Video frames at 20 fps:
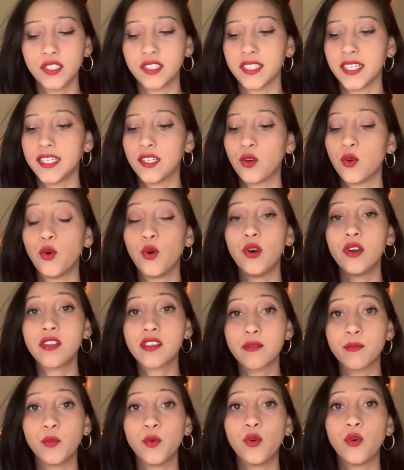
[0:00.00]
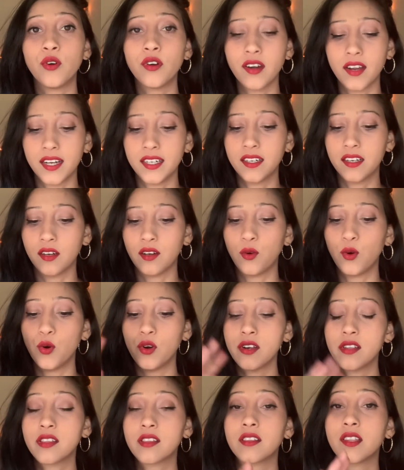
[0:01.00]
It holds more. It
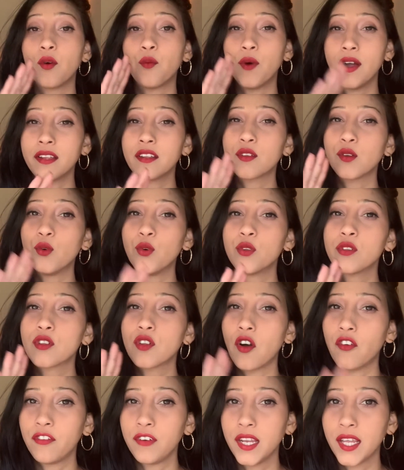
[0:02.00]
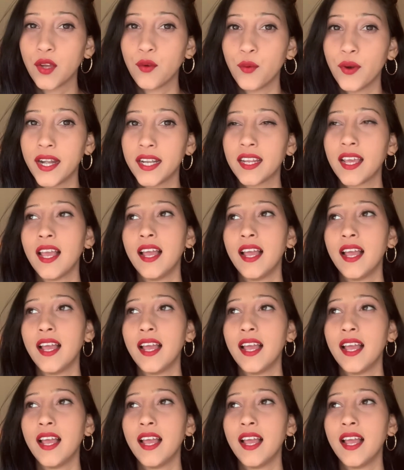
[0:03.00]
holds the 1 ounce of liquid,